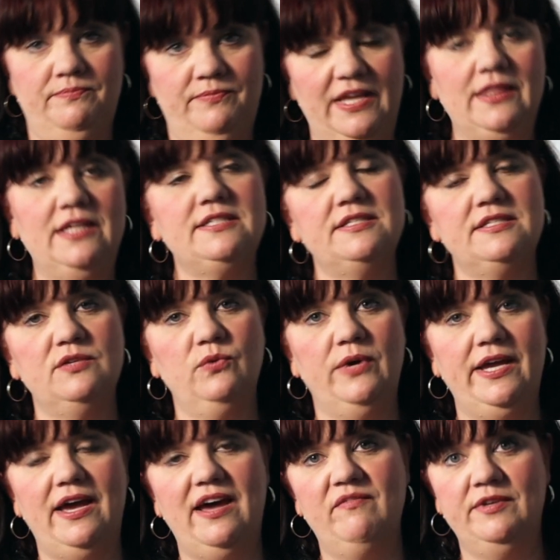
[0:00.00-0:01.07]
And this is the
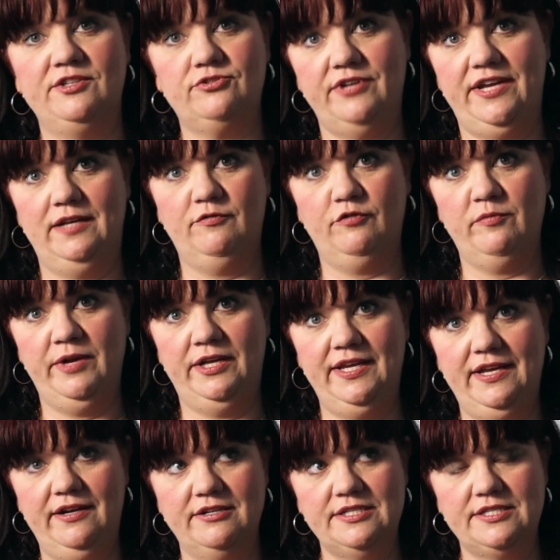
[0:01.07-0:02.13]
way I've been trained for many
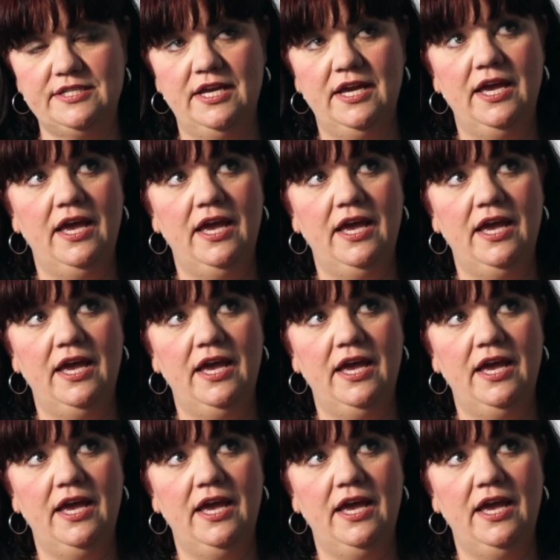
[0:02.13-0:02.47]
years.